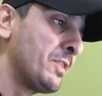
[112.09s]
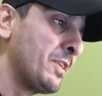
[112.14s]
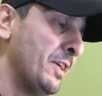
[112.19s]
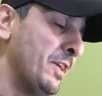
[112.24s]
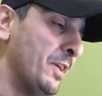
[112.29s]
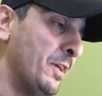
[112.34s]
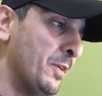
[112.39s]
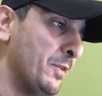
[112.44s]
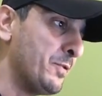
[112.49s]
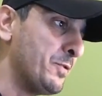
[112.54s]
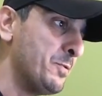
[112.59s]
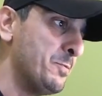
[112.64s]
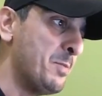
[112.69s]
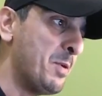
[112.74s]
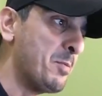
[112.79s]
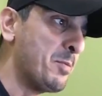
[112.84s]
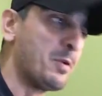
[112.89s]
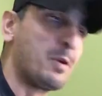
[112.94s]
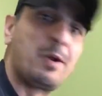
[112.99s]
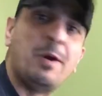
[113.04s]
If you
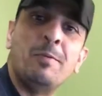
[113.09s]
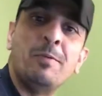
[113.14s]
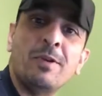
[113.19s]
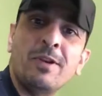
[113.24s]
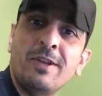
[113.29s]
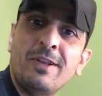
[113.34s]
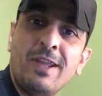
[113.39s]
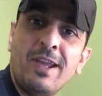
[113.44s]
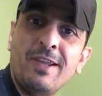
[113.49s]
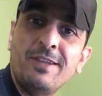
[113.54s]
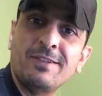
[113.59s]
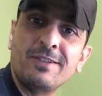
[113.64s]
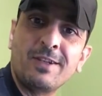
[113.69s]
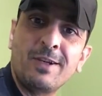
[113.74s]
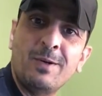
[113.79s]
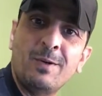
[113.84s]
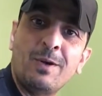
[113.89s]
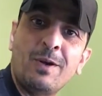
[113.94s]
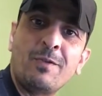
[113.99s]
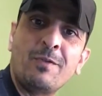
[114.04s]
remember a couple of days
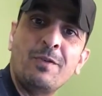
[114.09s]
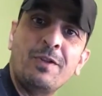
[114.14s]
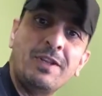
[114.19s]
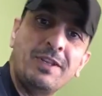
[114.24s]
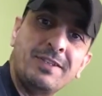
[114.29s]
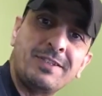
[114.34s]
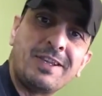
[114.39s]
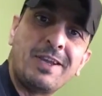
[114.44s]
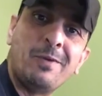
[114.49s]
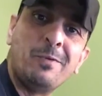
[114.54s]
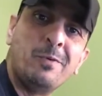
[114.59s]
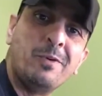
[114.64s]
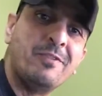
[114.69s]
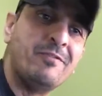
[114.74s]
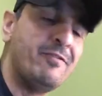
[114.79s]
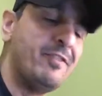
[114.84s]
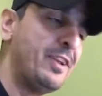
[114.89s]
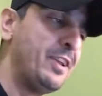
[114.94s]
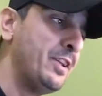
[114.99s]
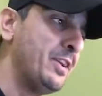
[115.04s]
ago, I released that
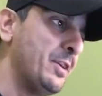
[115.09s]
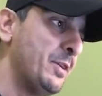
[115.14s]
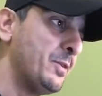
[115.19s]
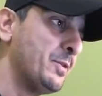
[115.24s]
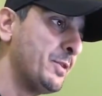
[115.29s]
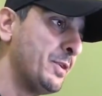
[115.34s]
one video.